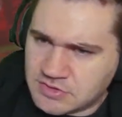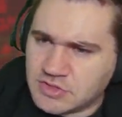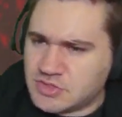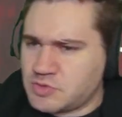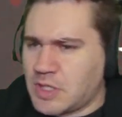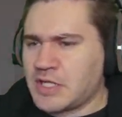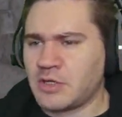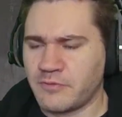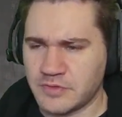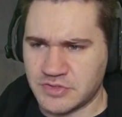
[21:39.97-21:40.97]
just treading
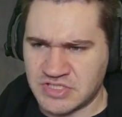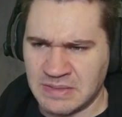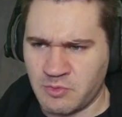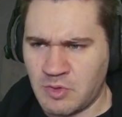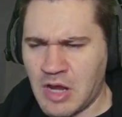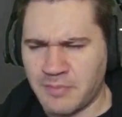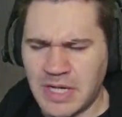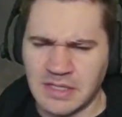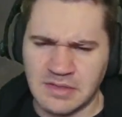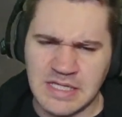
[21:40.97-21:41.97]
over the same ground, but
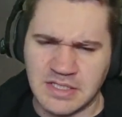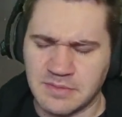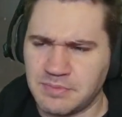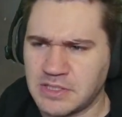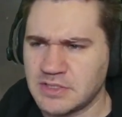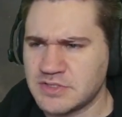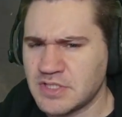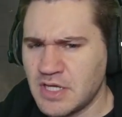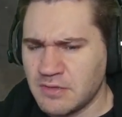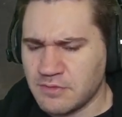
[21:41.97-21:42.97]
I like it because
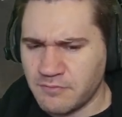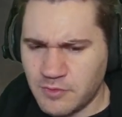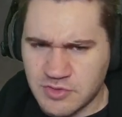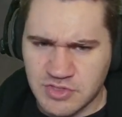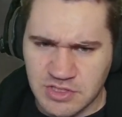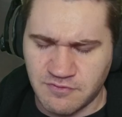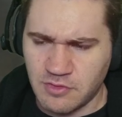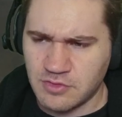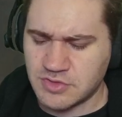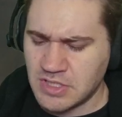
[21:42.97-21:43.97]
first things
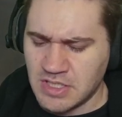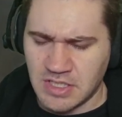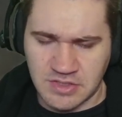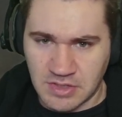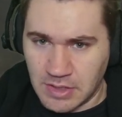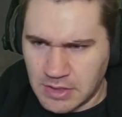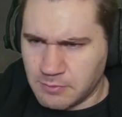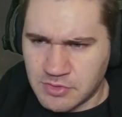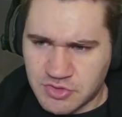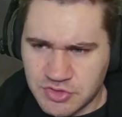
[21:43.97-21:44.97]
first is it
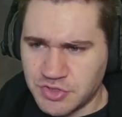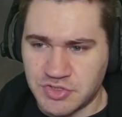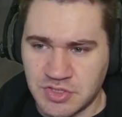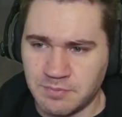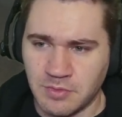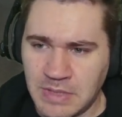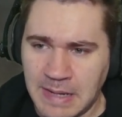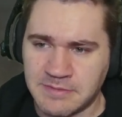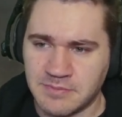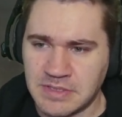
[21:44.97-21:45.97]
was just a simple
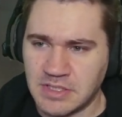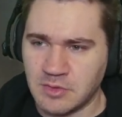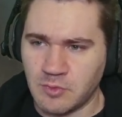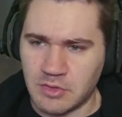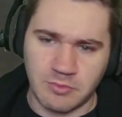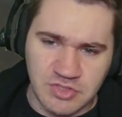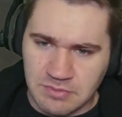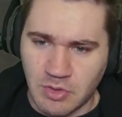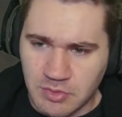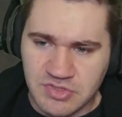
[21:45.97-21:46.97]
map to begin with, which
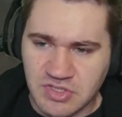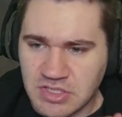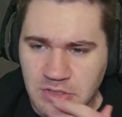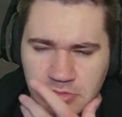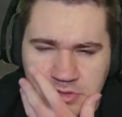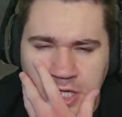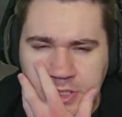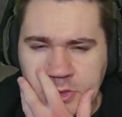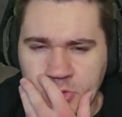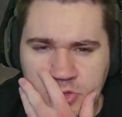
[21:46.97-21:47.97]
I'm noticing here with
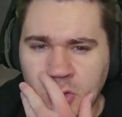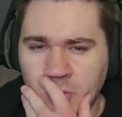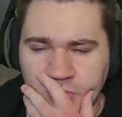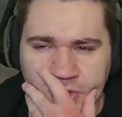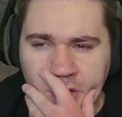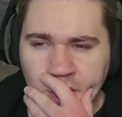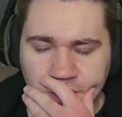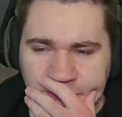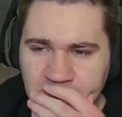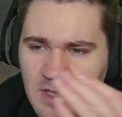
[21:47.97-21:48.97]
Nacht der Untoten.
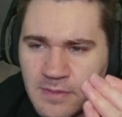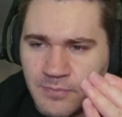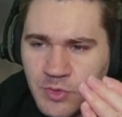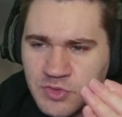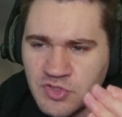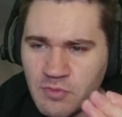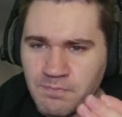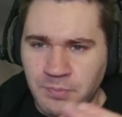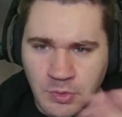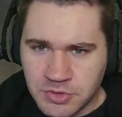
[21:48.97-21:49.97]
Like there's no
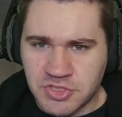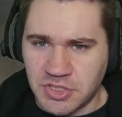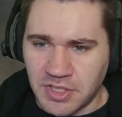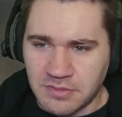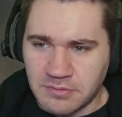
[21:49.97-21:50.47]
bullshit.